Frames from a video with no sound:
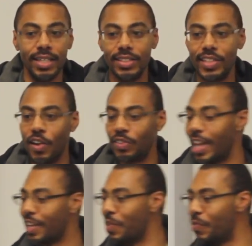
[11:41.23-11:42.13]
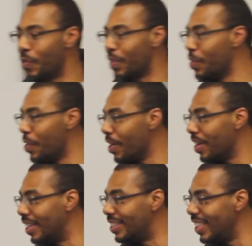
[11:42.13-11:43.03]
So thank you for your
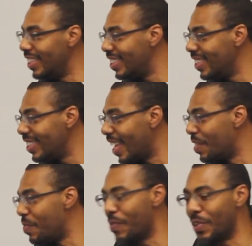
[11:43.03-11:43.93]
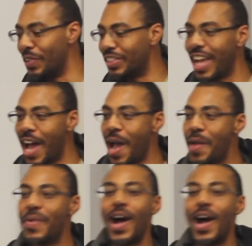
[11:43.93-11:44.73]
attention. Thank you for your time.